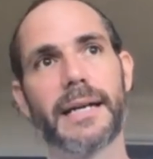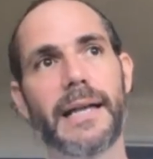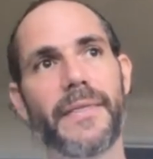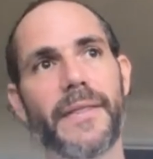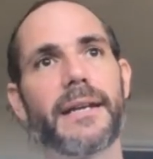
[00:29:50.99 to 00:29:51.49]

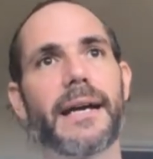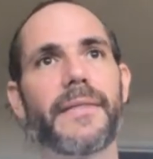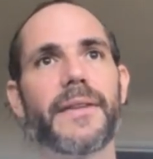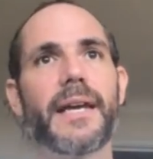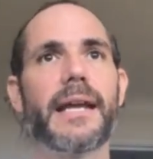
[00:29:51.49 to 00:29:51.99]
And then
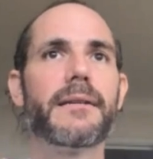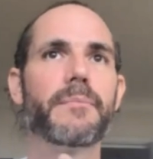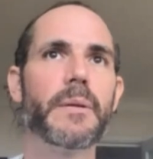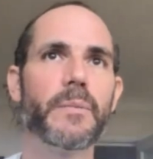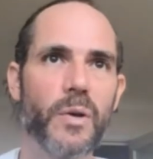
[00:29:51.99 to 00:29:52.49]
at the end,
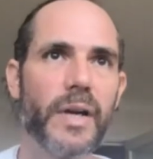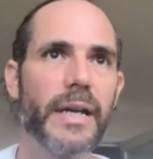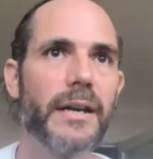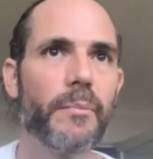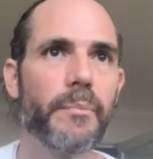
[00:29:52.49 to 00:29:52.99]
people go
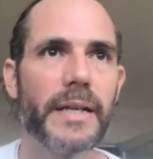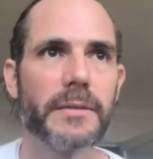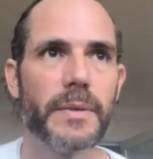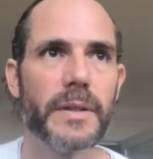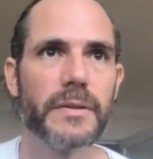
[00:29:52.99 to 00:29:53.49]
again on
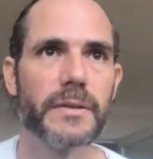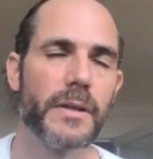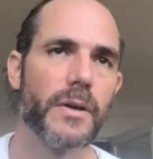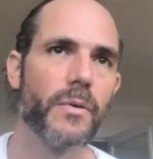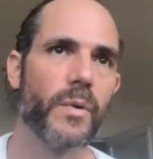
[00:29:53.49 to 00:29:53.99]
placements
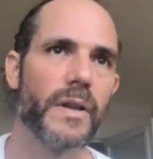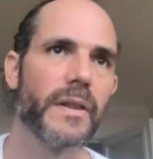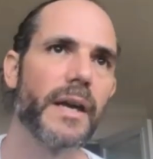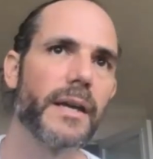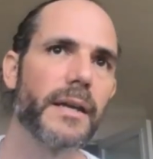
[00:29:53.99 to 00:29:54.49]
where
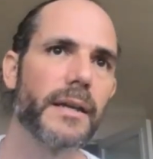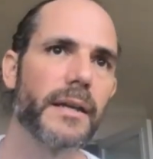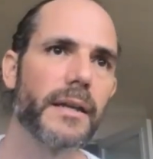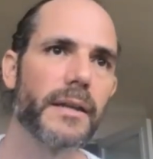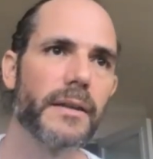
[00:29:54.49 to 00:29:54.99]

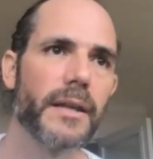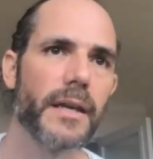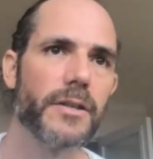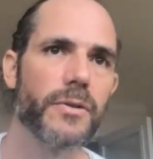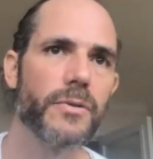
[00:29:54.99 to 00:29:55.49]

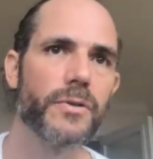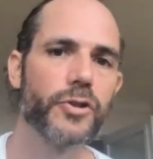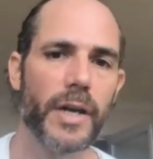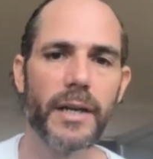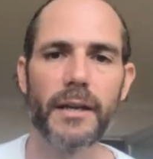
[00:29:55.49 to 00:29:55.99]
they do
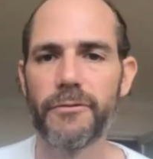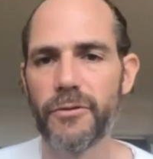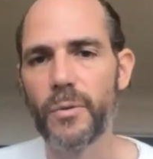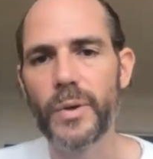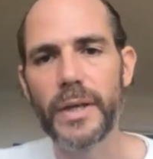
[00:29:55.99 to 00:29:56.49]
trekking
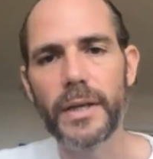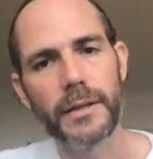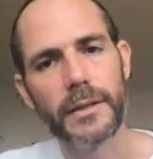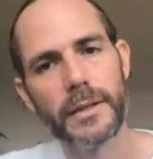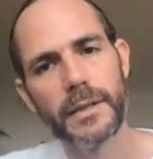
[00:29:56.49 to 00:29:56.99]
for a
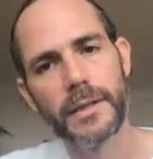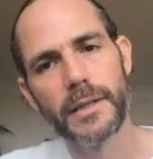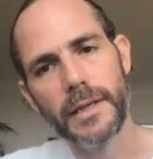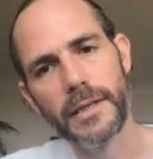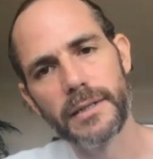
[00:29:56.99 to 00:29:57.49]
week.
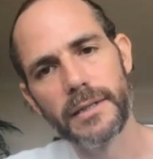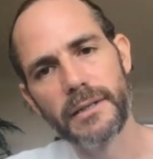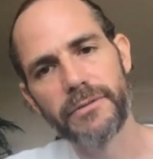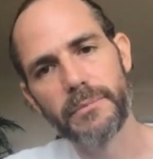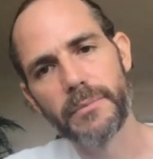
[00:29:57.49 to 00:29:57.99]
in
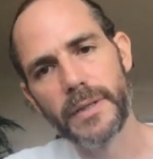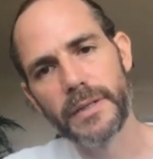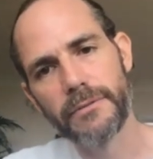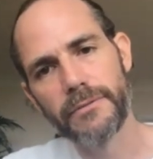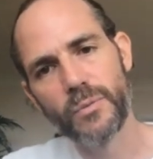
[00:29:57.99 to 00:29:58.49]
different
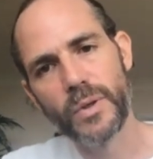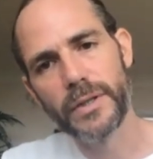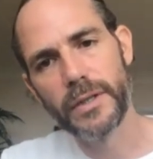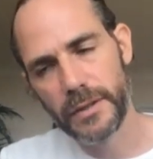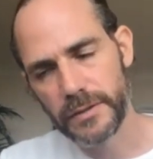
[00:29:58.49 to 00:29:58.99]

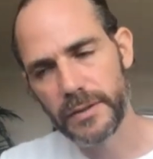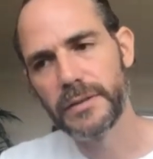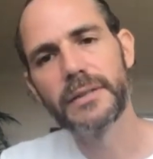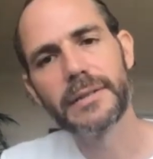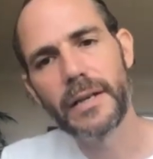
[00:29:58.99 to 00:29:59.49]
wildernesses
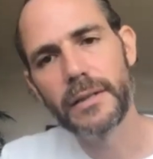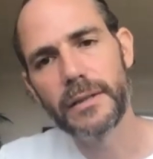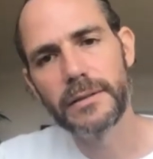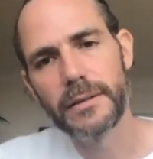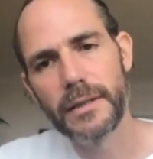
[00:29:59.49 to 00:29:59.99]
in
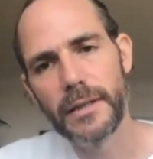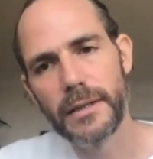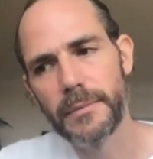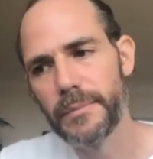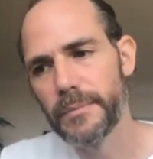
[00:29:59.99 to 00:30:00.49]
Southeast
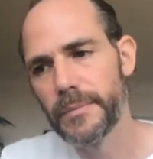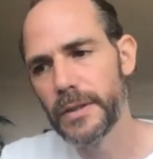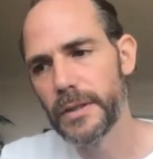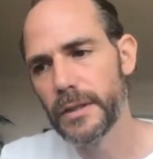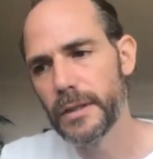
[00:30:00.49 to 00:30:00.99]

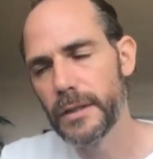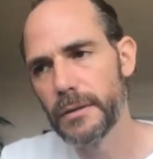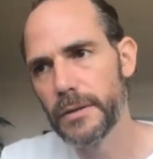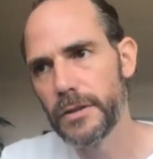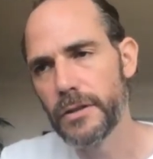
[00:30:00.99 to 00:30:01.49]

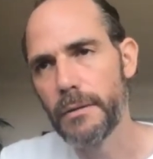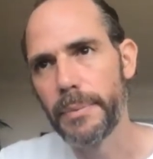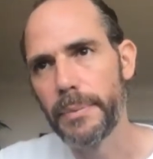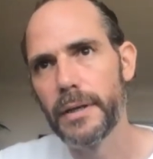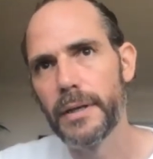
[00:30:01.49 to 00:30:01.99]
Europe.